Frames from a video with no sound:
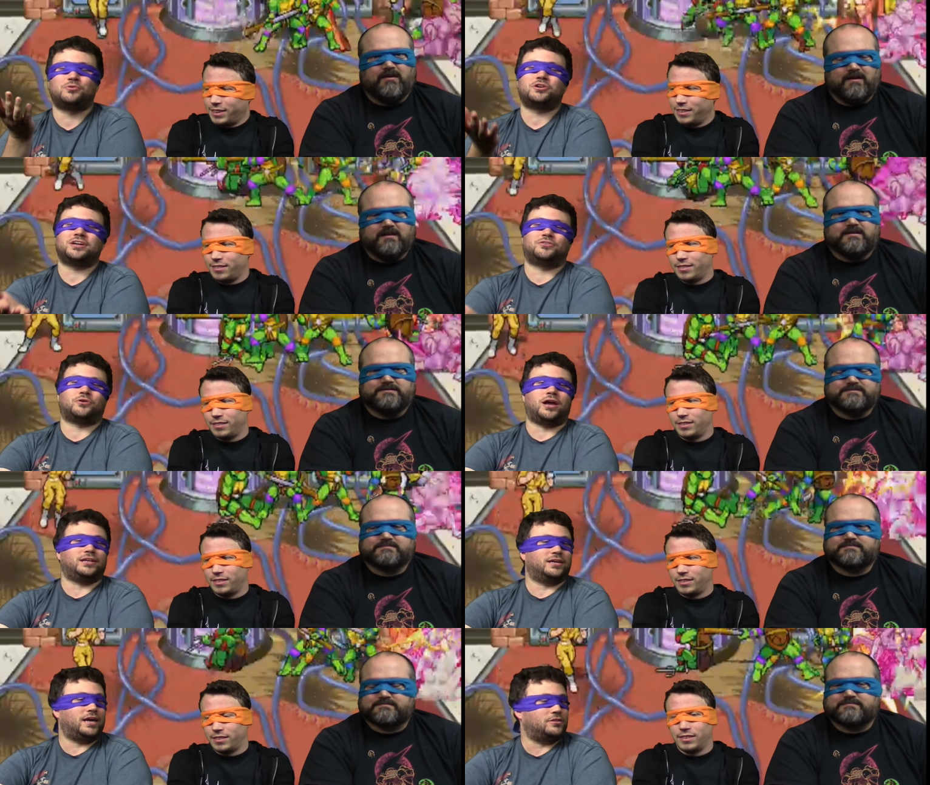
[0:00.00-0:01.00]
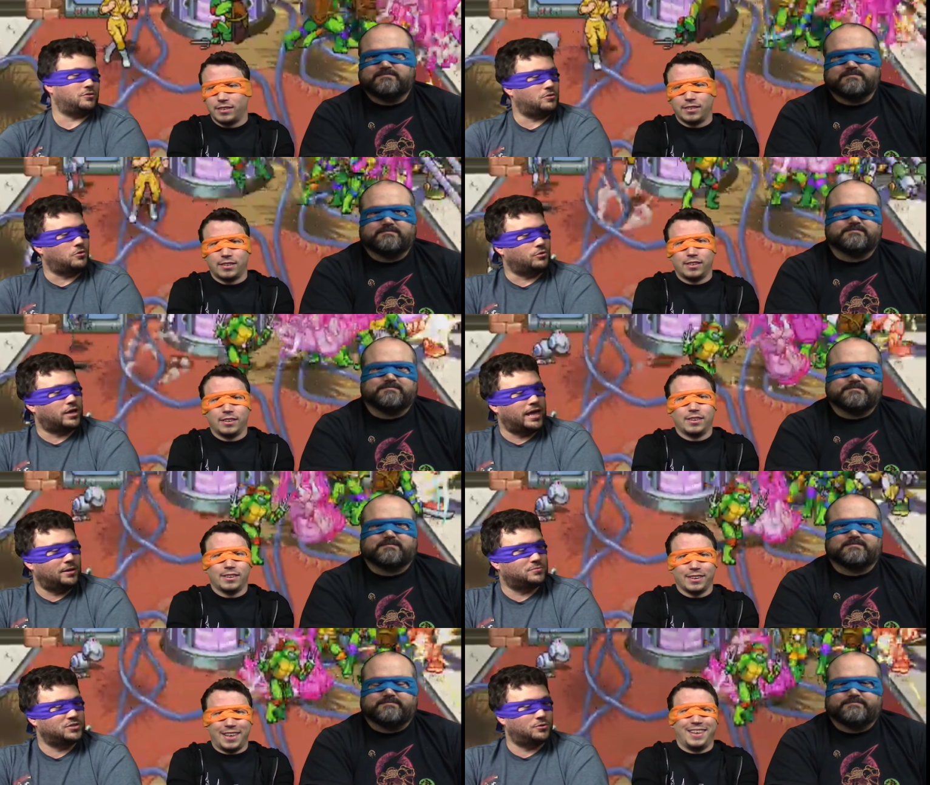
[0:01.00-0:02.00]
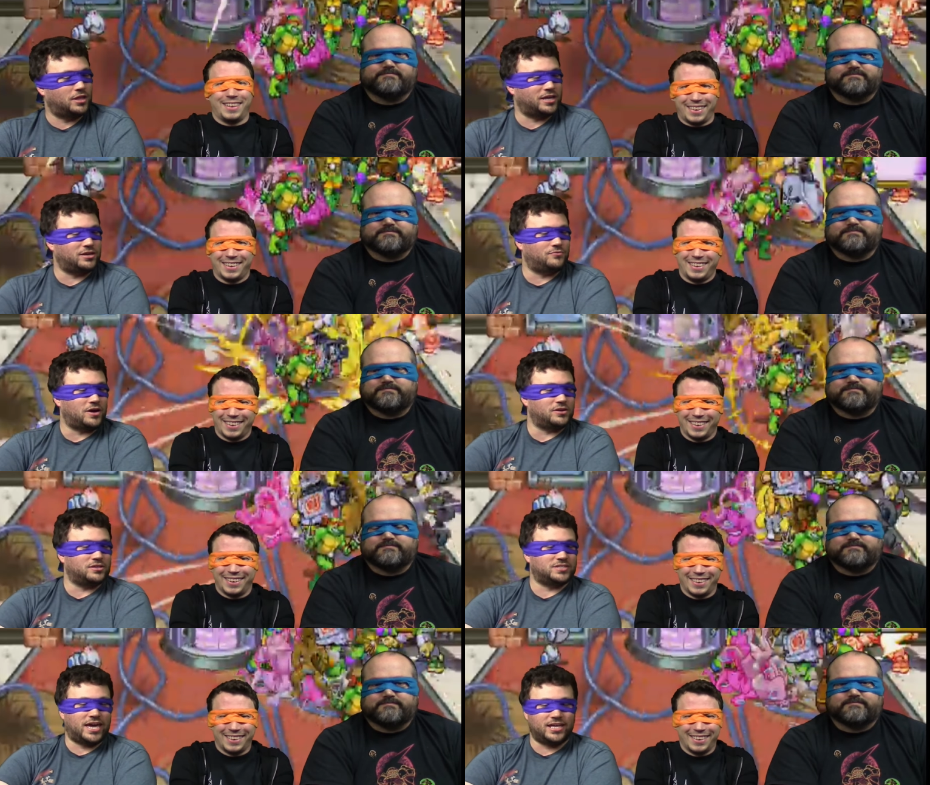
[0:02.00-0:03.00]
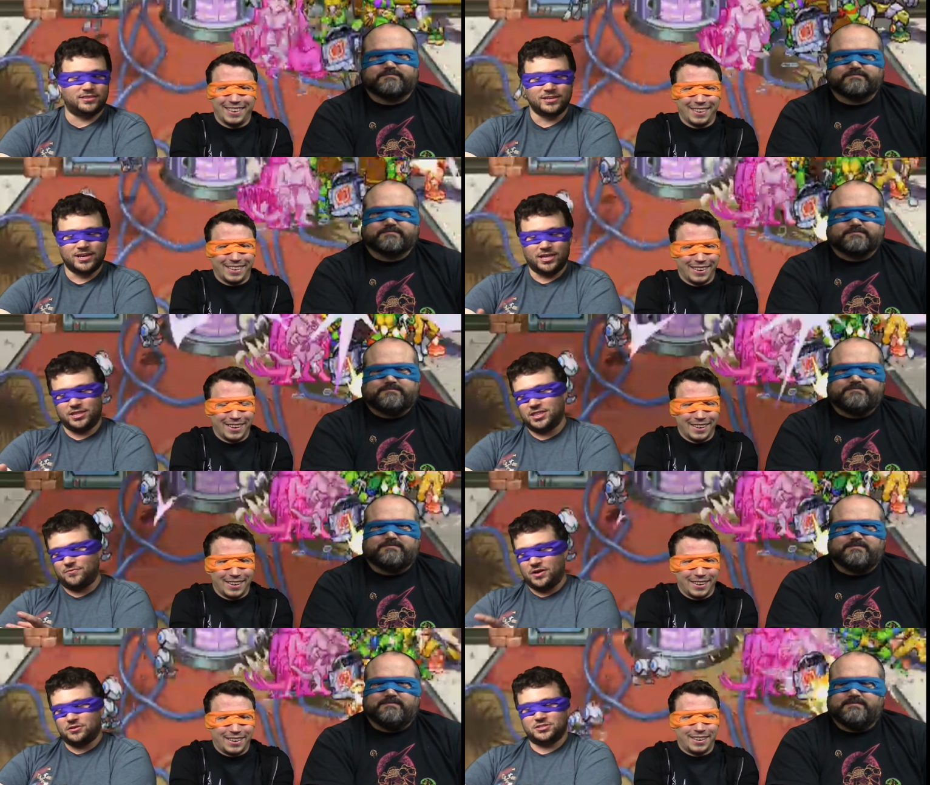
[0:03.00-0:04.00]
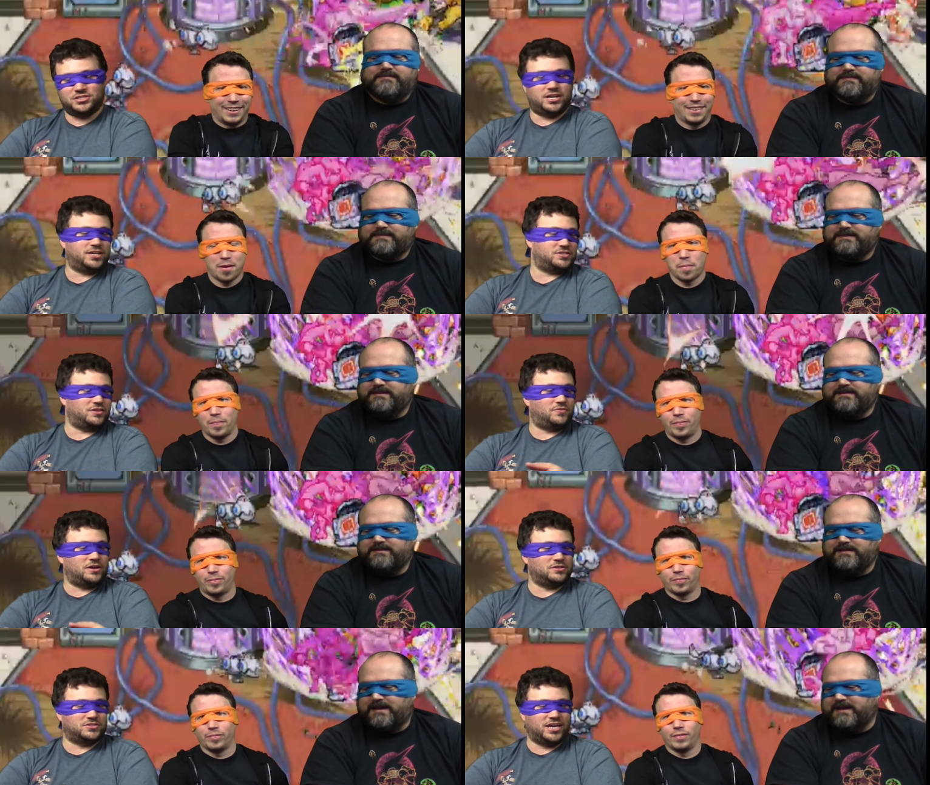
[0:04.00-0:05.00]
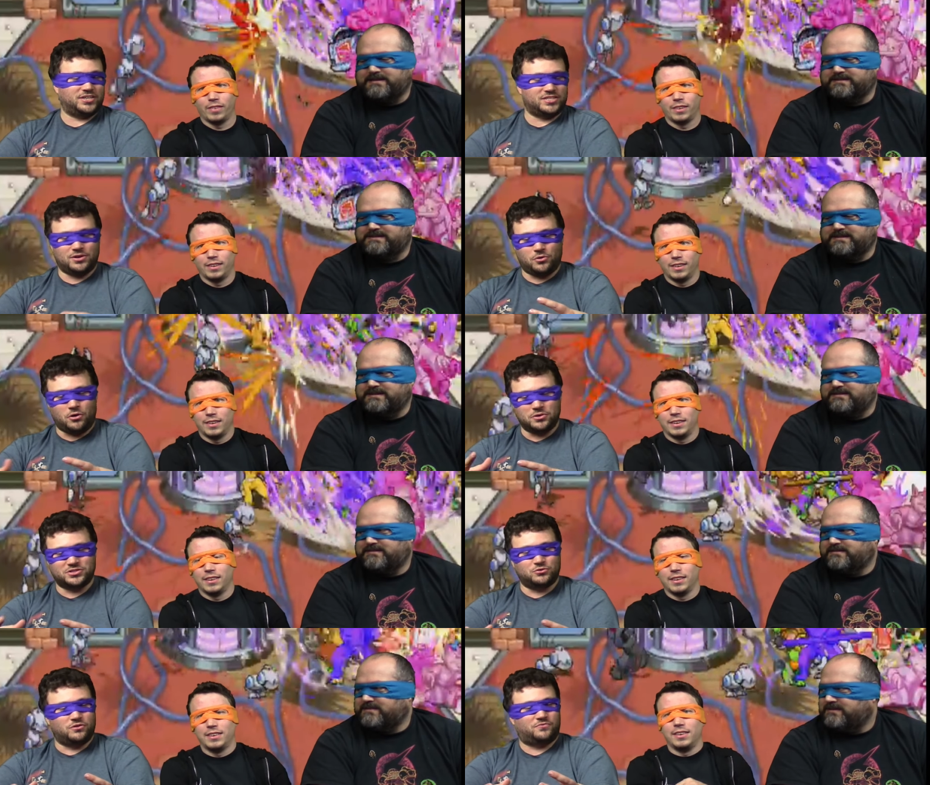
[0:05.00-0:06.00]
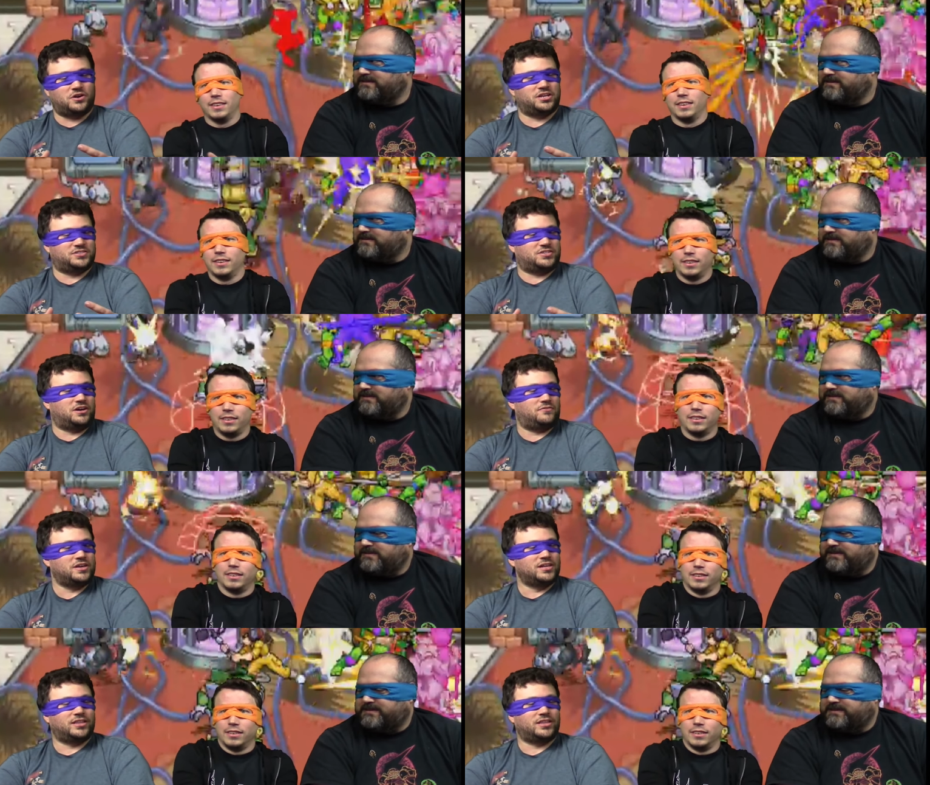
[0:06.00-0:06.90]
Speaker 1: putting Krang together the whole game too. Like you found his head, and then they found his chest, they found his yeah, legs, and they were always doing funny stuff.